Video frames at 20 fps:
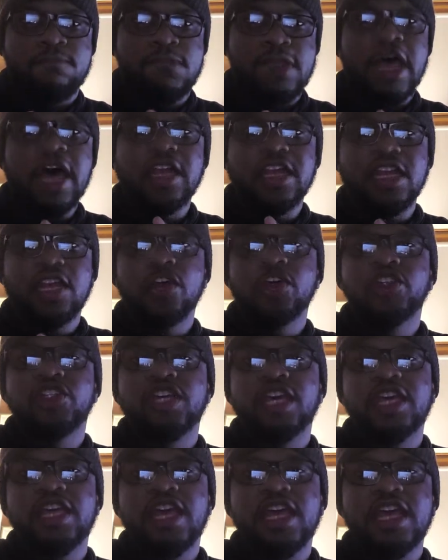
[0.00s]
Now,
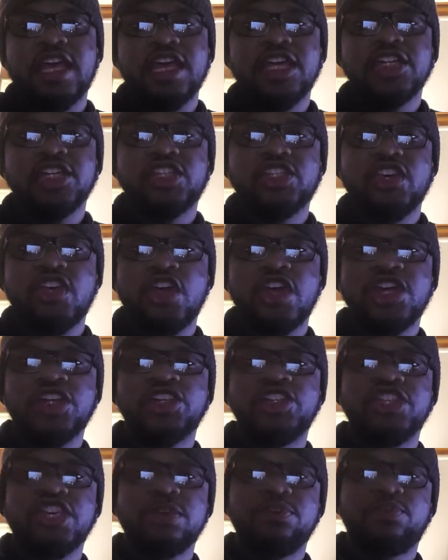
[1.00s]
there's a easier
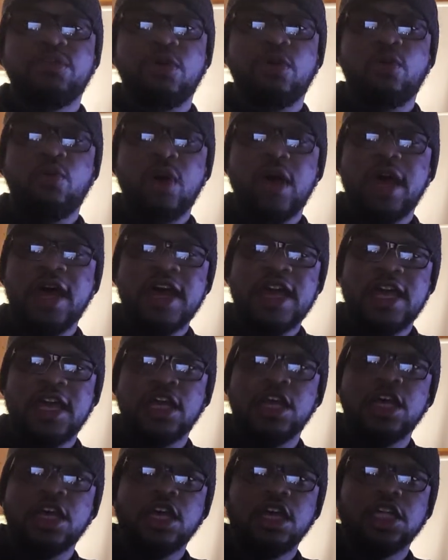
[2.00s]
and cheaper
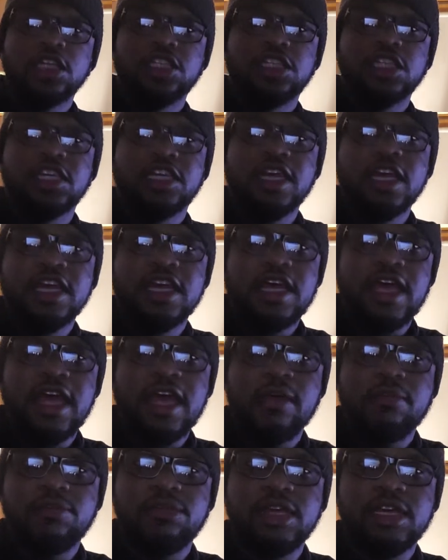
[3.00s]
way to get
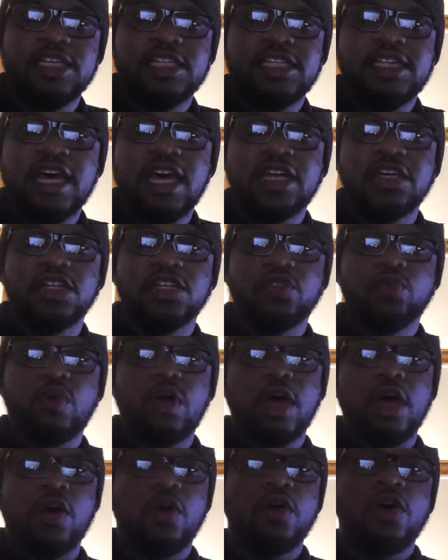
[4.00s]
gameplay sound as
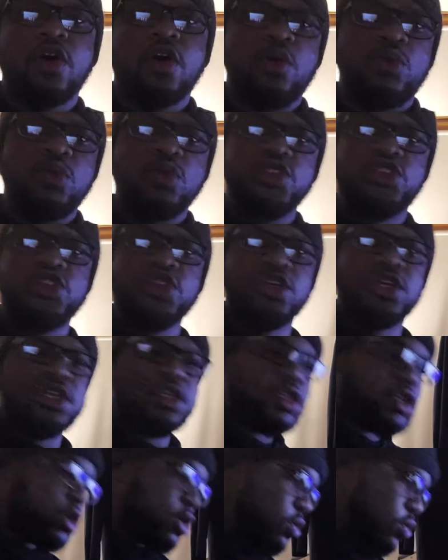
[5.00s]
well what you
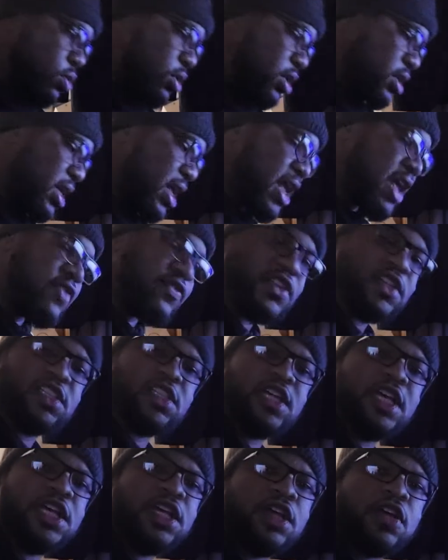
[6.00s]
can do is I have a
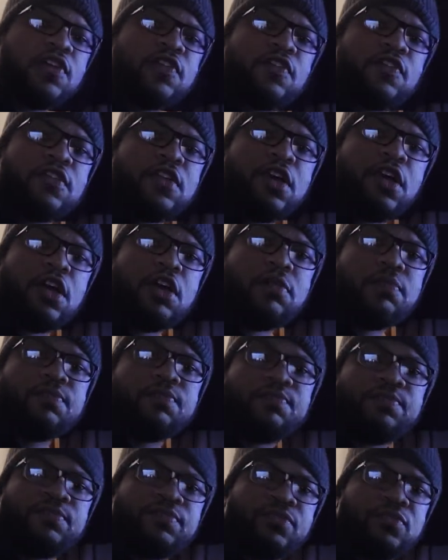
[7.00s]
set of
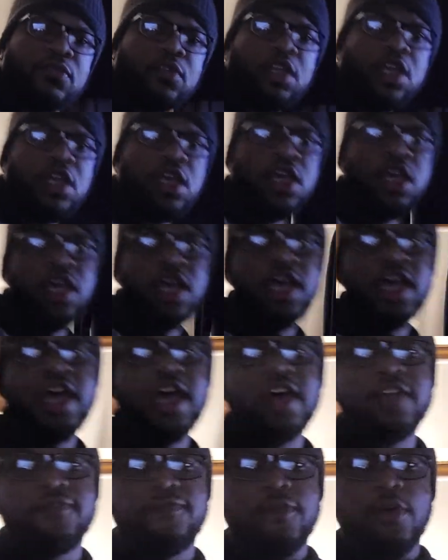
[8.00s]
um,
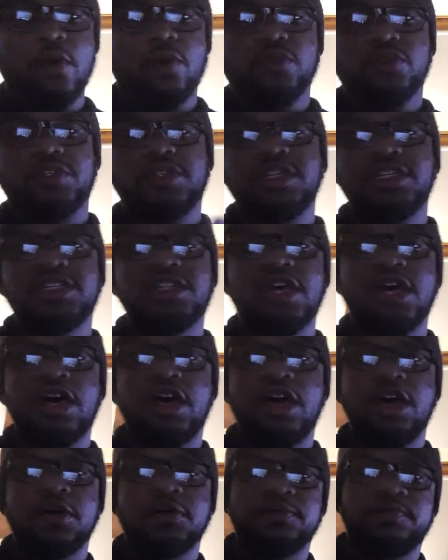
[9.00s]
headphones. These
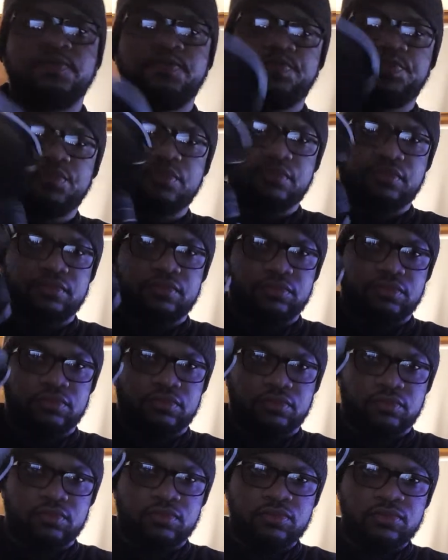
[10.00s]
are um,
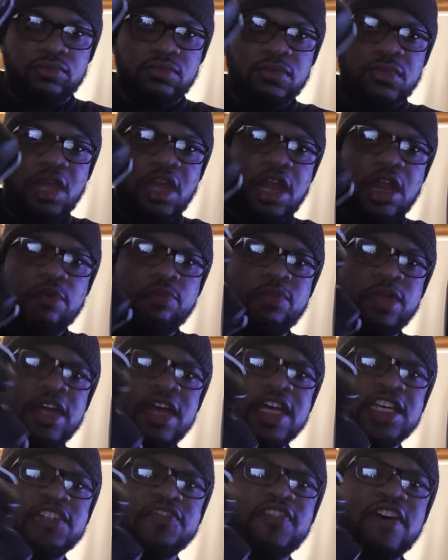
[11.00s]

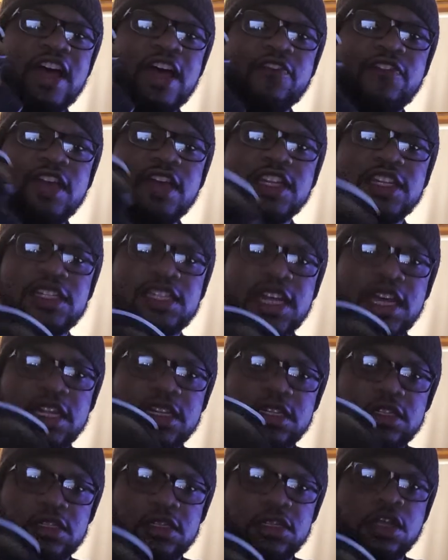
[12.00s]
PS5
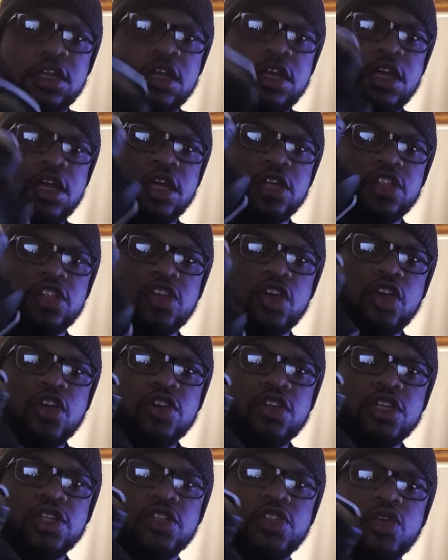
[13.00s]
headsets.
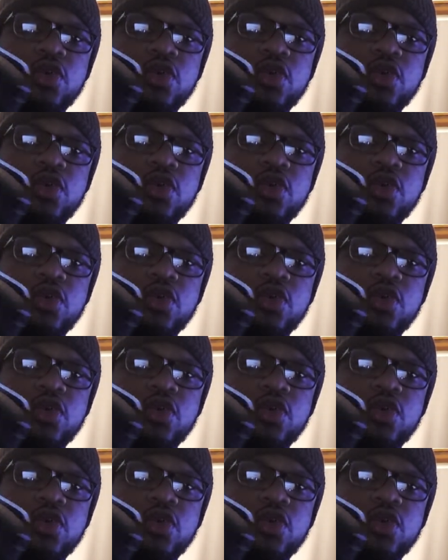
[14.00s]
Turn this